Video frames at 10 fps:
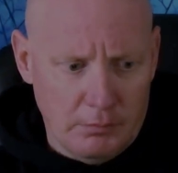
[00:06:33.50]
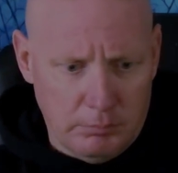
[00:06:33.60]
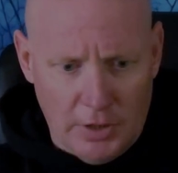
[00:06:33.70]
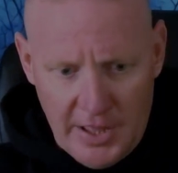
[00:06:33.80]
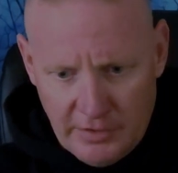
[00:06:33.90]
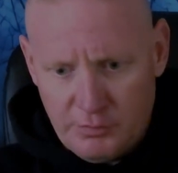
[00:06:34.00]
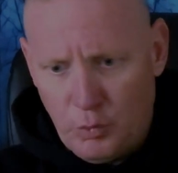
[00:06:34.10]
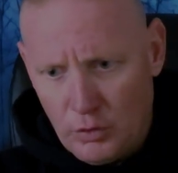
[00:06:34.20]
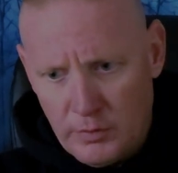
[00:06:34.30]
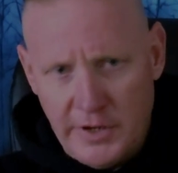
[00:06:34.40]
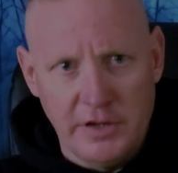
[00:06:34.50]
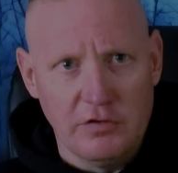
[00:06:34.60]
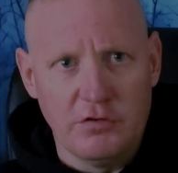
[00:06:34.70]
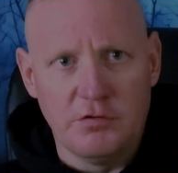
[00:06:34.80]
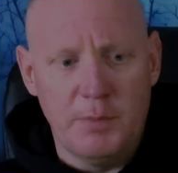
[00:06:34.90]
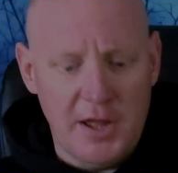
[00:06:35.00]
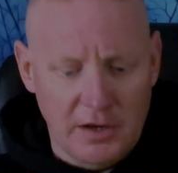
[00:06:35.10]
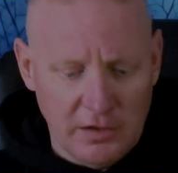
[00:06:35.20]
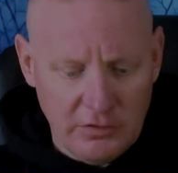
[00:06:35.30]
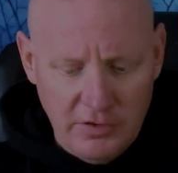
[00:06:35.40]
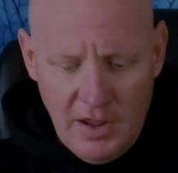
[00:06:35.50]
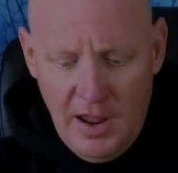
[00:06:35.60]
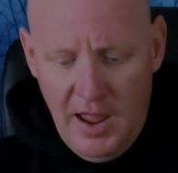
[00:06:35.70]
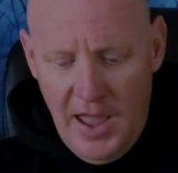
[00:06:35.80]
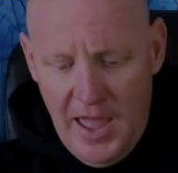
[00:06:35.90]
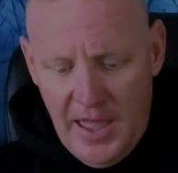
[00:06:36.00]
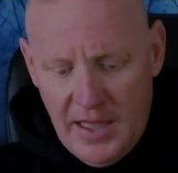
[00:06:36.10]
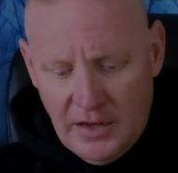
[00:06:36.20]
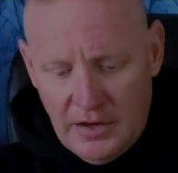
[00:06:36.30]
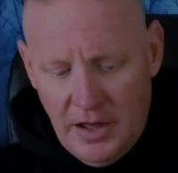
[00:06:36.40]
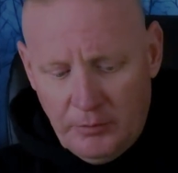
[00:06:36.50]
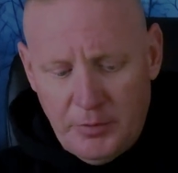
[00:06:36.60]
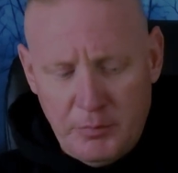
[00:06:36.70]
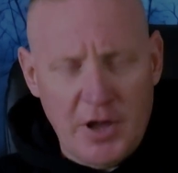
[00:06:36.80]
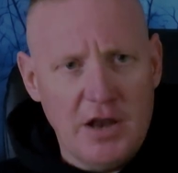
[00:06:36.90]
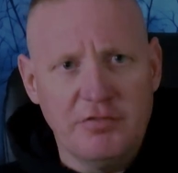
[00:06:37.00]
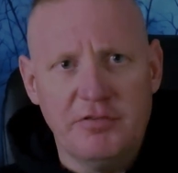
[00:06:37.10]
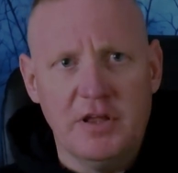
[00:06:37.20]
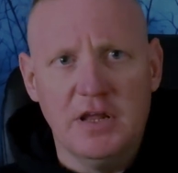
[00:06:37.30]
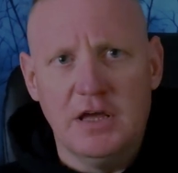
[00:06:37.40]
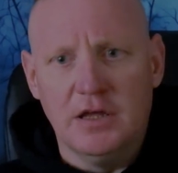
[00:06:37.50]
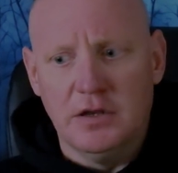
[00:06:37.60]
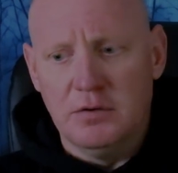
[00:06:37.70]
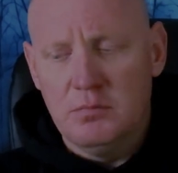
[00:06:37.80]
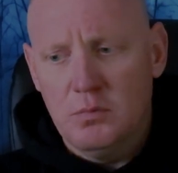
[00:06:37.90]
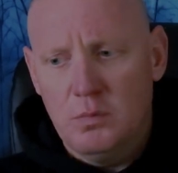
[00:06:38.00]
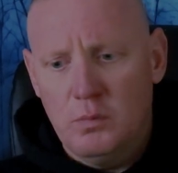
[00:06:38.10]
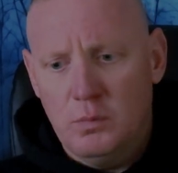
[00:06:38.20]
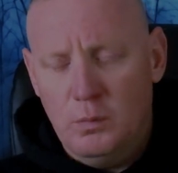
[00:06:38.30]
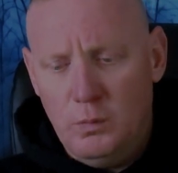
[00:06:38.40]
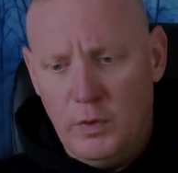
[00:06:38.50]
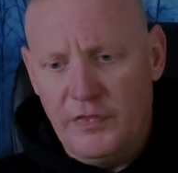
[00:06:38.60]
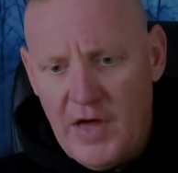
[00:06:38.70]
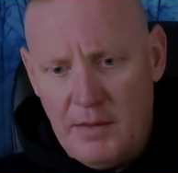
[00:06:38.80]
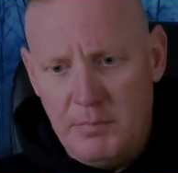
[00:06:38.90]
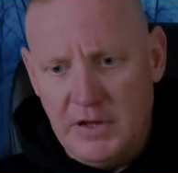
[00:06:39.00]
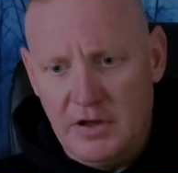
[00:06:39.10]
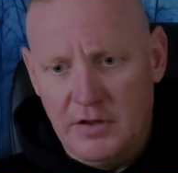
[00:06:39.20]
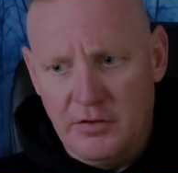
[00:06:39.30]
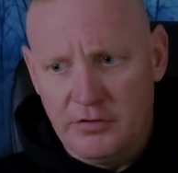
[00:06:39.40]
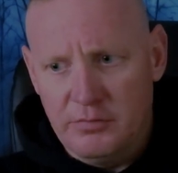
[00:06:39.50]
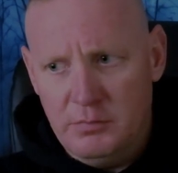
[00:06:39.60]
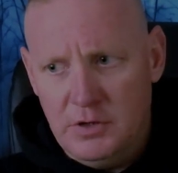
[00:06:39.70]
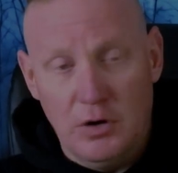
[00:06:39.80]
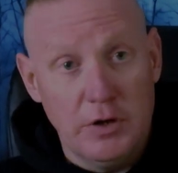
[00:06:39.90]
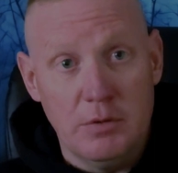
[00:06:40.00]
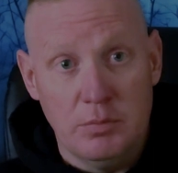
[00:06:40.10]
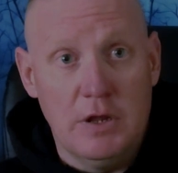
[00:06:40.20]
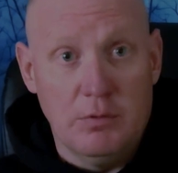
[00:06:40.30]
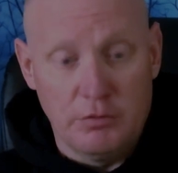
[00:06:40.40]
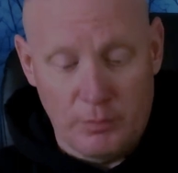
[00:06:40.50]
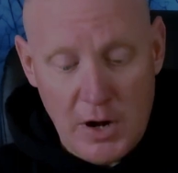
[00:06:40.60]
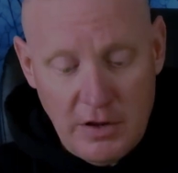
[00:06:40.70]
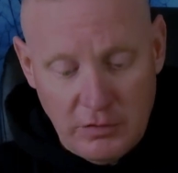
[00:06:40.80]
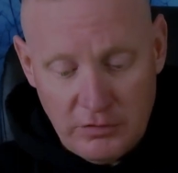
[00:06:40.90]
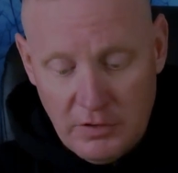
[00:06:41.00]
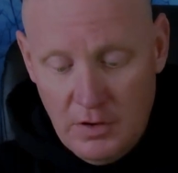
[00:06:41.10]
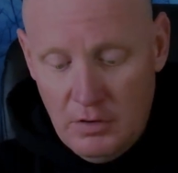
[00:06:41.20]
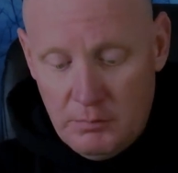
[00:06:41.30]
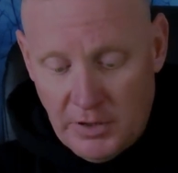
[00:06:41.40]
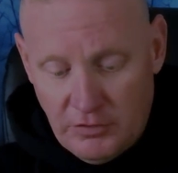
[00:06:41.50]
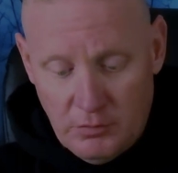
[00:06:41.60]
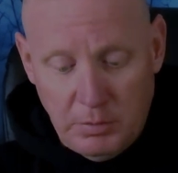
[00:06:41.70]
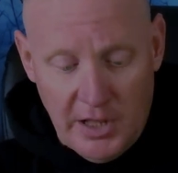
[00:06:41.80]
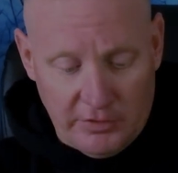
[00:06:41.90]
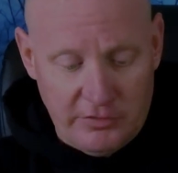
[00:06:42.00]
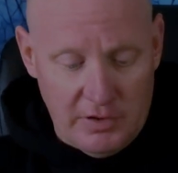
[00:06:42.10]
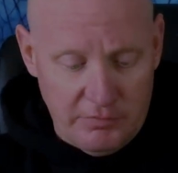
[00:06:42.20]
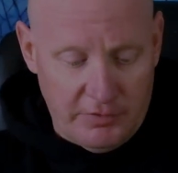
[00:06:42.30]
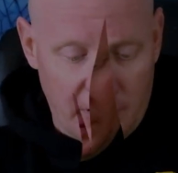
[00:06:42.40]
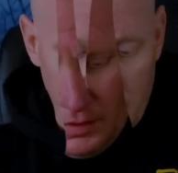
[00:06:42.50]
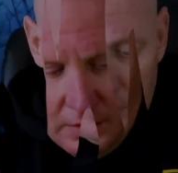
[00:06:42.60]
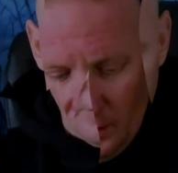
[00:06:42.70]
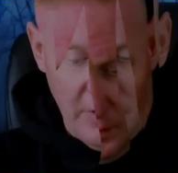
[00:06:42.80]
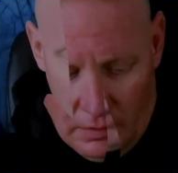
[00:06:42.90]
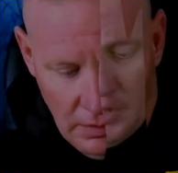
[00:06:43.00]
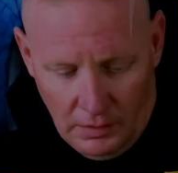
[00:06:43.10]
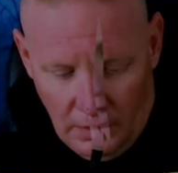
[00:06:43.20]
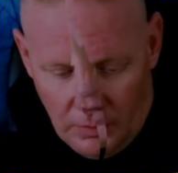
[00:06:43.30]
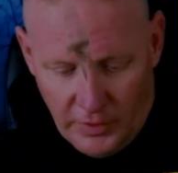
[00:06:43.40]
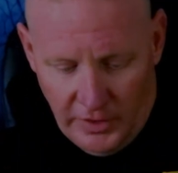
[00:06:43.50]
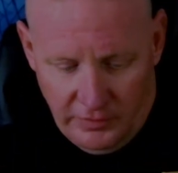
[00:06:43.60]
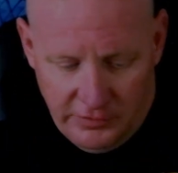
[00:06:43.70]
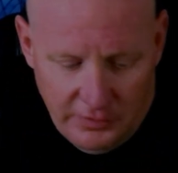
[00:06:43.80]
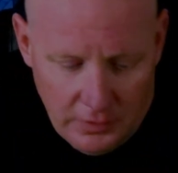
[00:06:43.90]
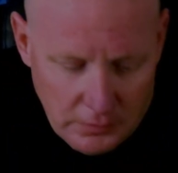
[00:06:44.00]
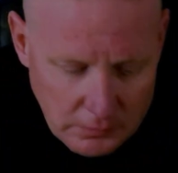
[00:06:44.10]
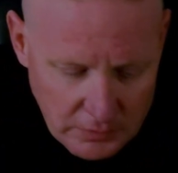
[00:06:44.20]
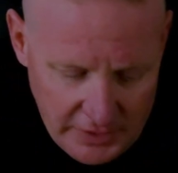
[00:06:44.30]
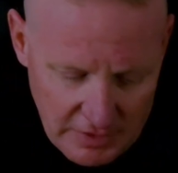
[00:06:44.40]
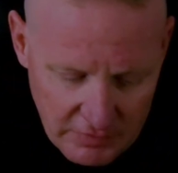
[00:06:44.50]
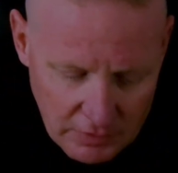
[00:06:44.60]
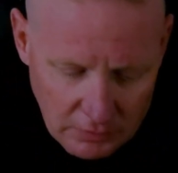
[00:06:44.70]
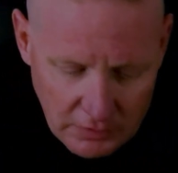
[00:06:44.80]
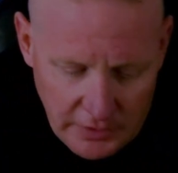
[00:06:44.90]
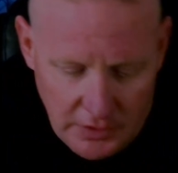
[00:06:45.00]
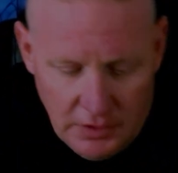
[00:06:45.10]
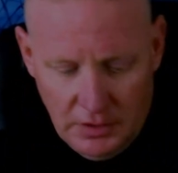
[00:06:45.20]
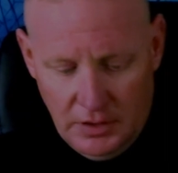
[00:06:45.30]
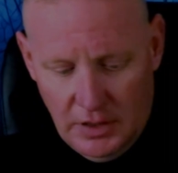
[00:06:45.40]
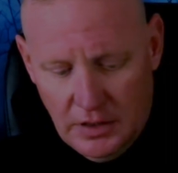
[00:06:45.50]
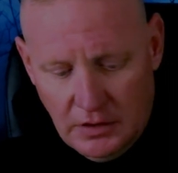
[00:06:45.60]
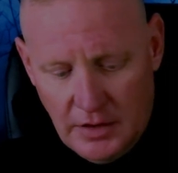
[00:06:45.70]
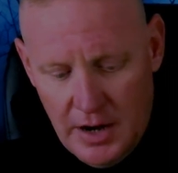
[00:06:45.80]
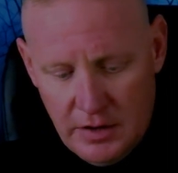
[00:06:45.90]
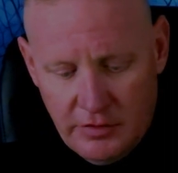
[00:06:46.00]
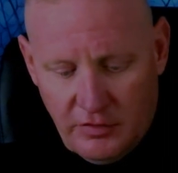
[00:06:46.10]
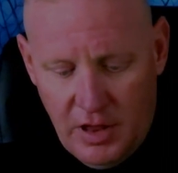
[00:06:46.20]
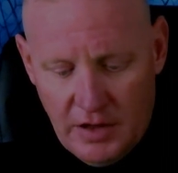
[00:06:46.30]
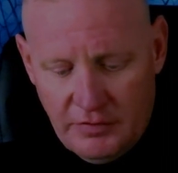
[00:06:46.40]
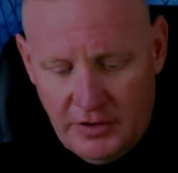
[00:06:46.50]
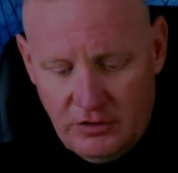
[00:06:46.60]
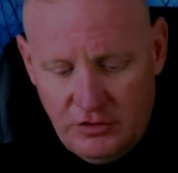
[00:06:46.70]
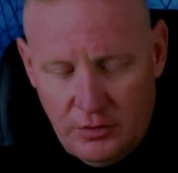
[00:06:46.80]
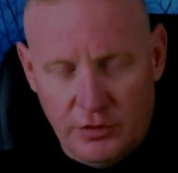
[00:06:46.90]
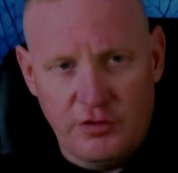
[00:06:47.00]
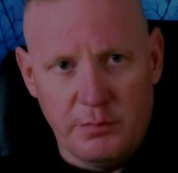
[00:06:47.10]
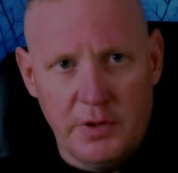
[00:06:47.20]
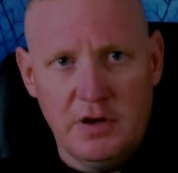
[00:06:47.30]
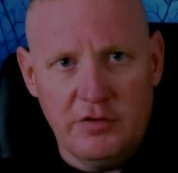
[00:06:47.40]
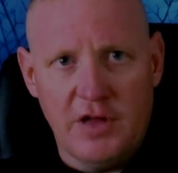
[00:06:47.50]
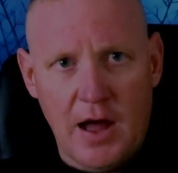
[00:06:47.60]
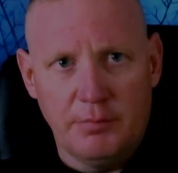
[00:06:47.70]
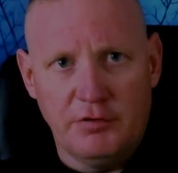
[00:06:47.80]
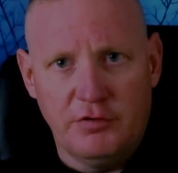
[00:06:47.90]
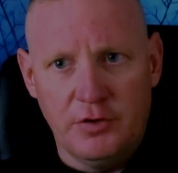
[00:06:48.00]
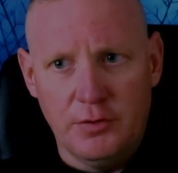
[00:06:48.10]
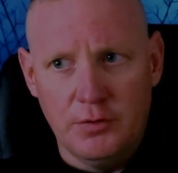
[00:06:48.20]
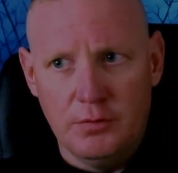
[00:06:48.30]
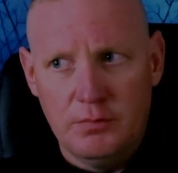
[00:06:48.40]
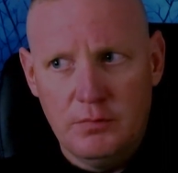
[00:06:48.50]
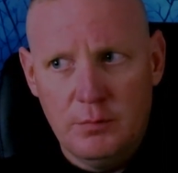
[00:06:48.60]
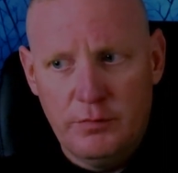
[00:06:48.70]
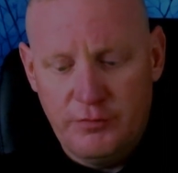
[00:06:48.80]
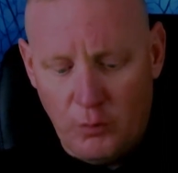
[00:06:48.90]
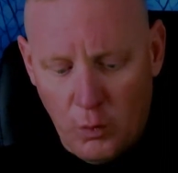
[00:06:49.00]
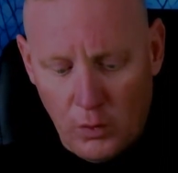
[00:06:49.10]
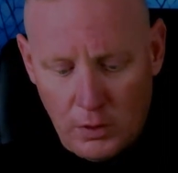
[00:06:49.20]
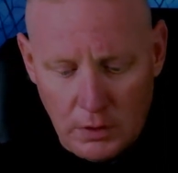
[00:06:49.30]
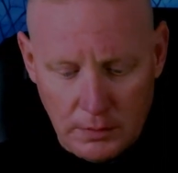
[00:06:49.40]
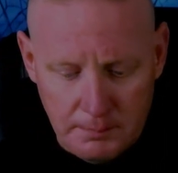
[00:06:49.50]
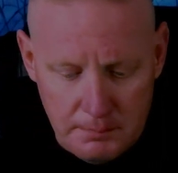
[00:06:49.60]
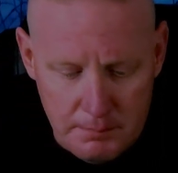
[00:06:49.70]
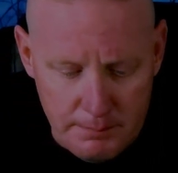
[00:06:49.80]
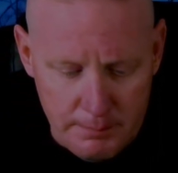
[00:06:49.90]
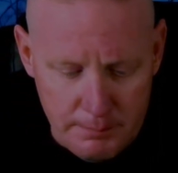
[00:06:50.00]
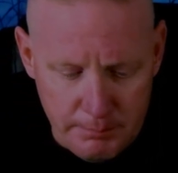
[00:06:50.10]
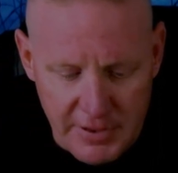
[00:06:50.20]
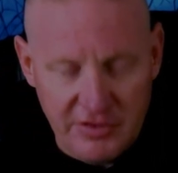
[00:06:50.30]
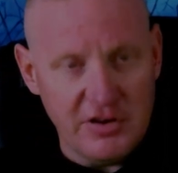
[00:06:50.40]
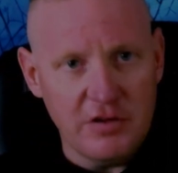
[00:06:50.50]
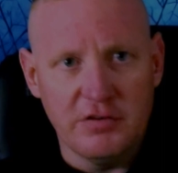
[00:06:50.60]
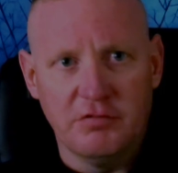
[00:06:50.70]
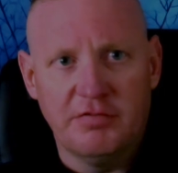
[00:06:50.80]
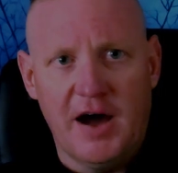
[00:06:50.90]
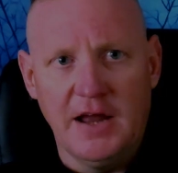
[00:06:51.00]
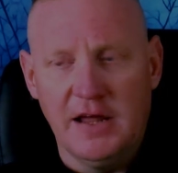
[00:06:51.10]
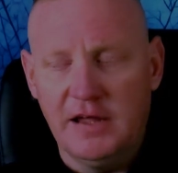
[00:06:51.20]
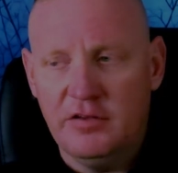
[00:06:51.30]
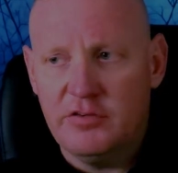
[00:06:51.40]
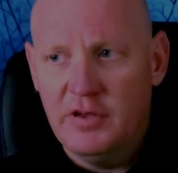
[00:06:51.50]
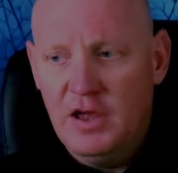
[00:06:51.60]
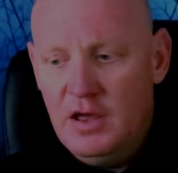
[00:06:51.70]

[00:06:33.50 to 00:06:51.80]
blacks, Puerto Ricans, Hispanics, and helped him kind of fit in with that because, he was raised by 2 black stepfathers, and that helped. So even early in Gary's life, he showed a tremendous aptitude for business and finance.